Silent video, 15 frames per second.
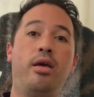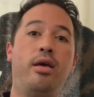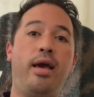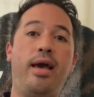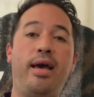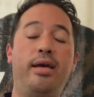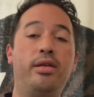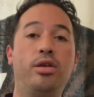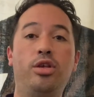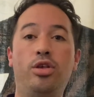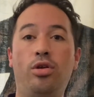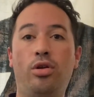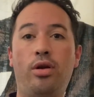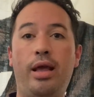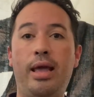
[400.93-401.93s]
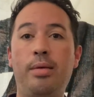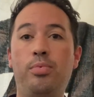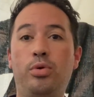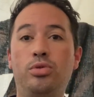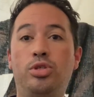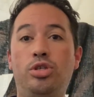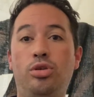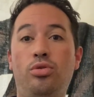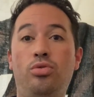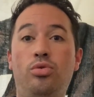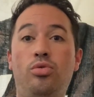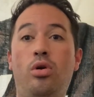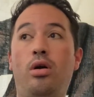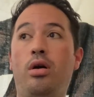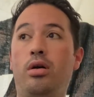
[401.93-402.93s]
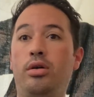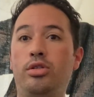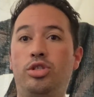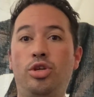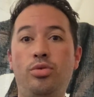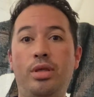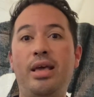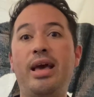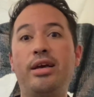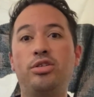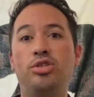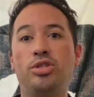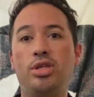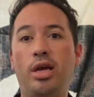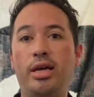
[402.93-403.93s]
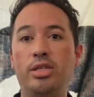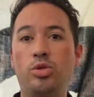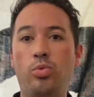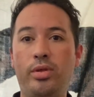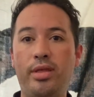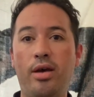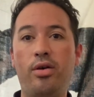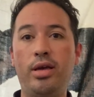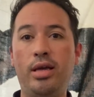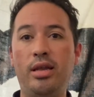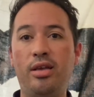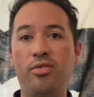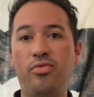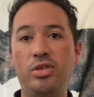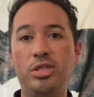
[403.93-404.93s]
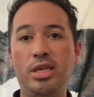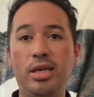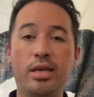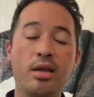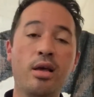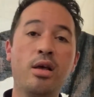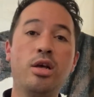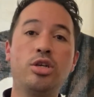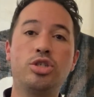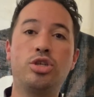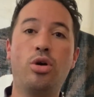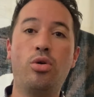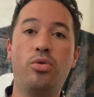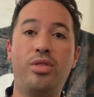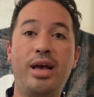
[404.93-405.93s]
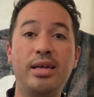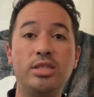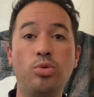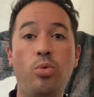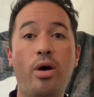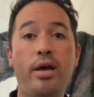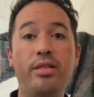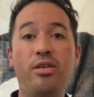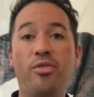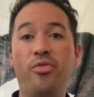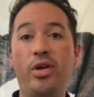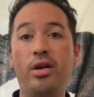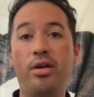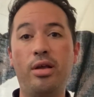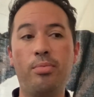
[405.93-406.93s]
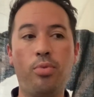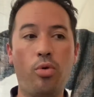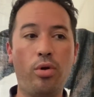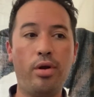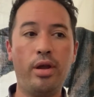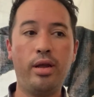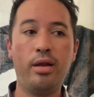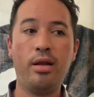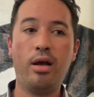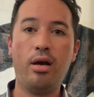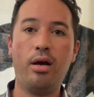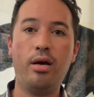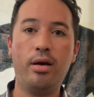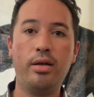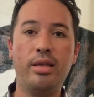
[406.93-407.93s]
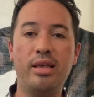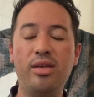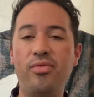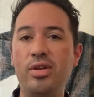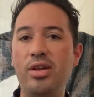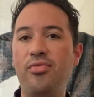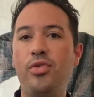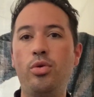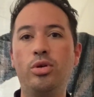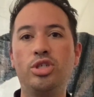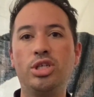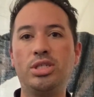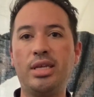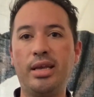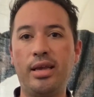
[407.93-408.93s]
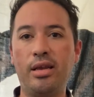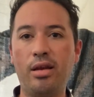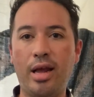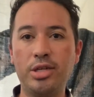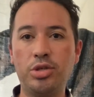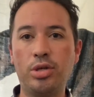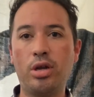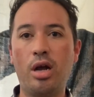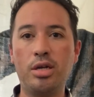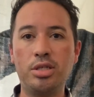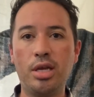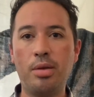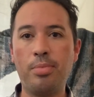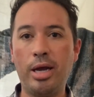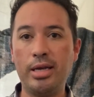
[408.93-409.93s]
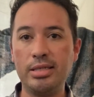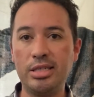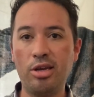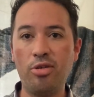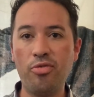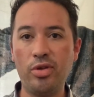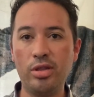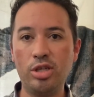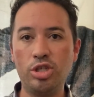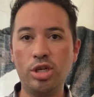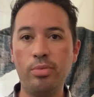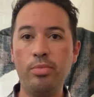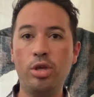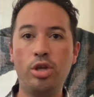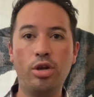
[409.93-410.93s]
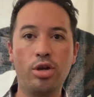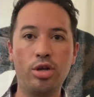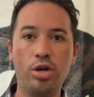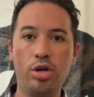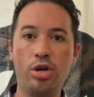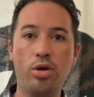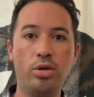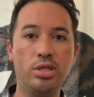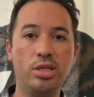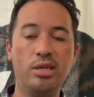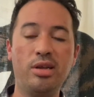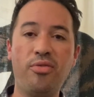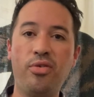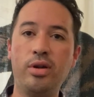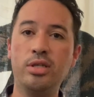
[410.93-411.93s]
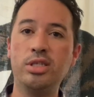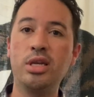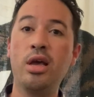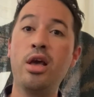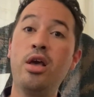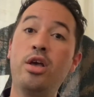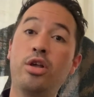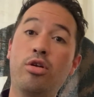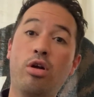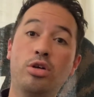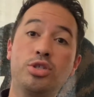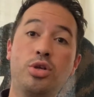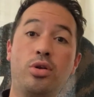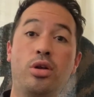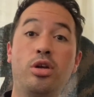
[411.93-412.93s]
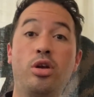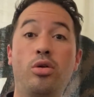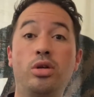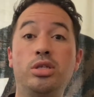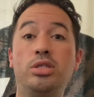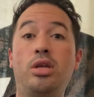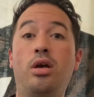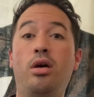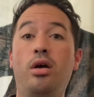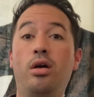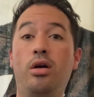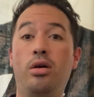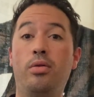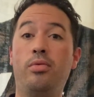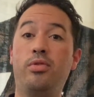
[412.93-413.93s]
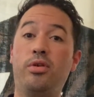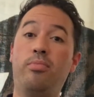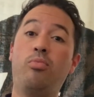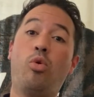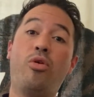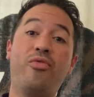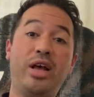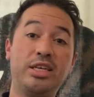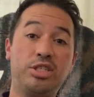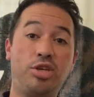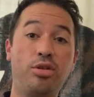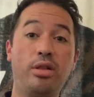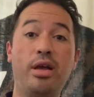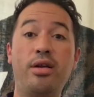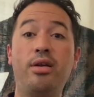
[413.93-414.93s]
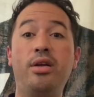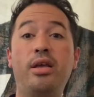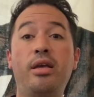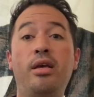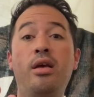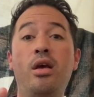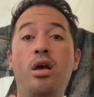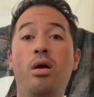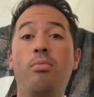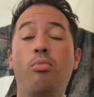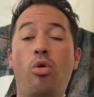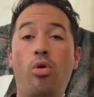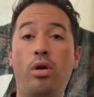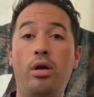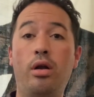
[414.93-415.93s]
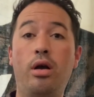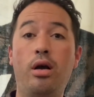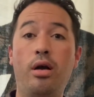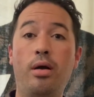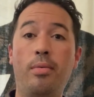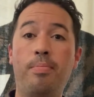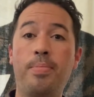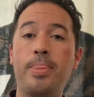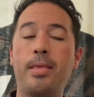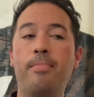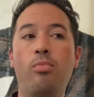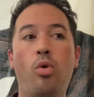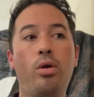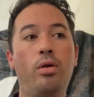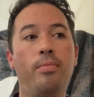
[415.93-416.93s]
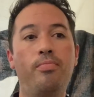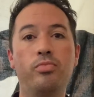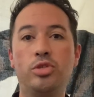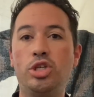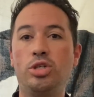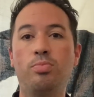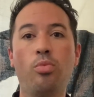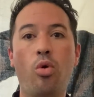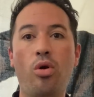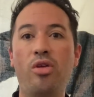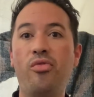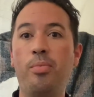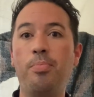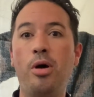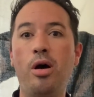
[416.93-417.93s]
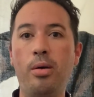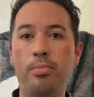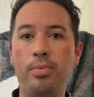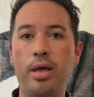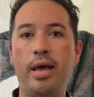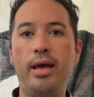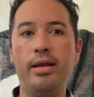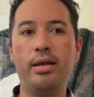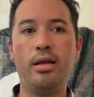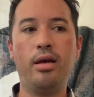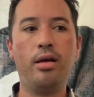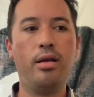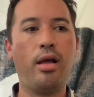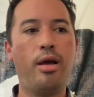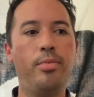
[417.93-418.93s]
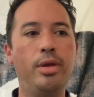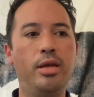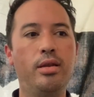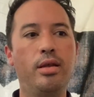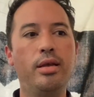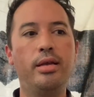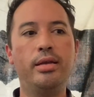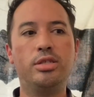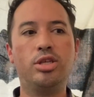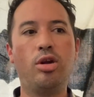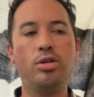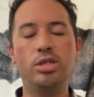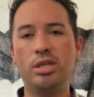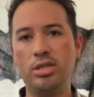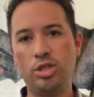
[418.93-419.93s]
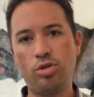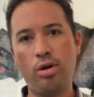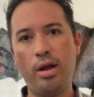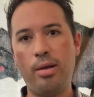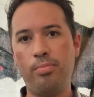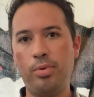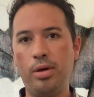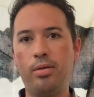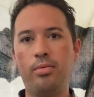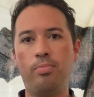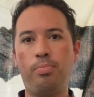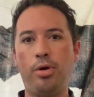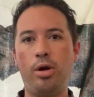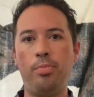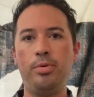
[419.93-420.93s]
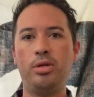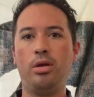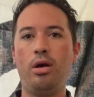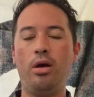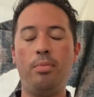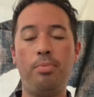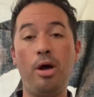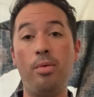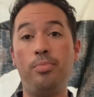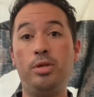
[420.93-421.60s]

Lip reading: and you're able to do the exercise without hitting fatigue. So that's why they're very important. Even if you were just taking nitric oxide by itself in the gym, you're going to notice a difference. You're also going to notice the more vascularity, more of a pump. And I mean, it's hard to describe, but pump